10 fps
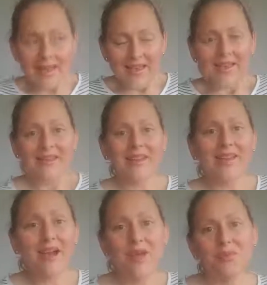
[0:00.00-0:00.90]
And I
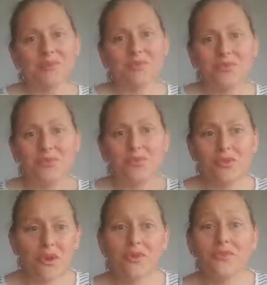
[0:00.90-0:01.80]
help them to
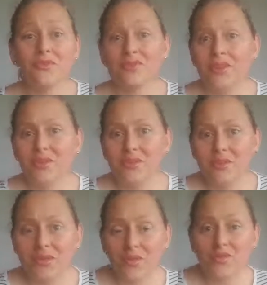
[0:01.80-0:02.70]
love and value
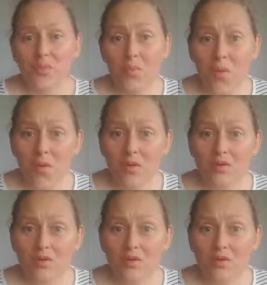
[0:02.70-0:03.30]
themselves more